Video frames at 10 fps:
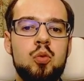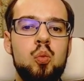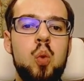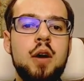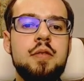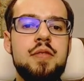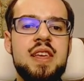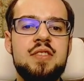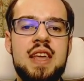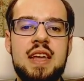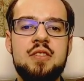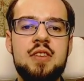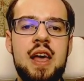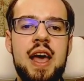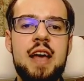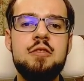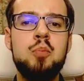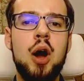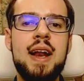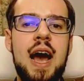One of these needs is
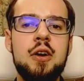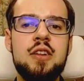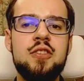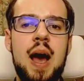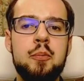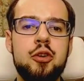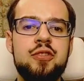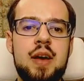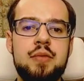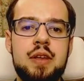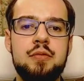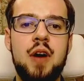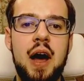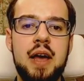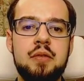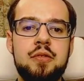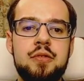brought out in Chapter 75.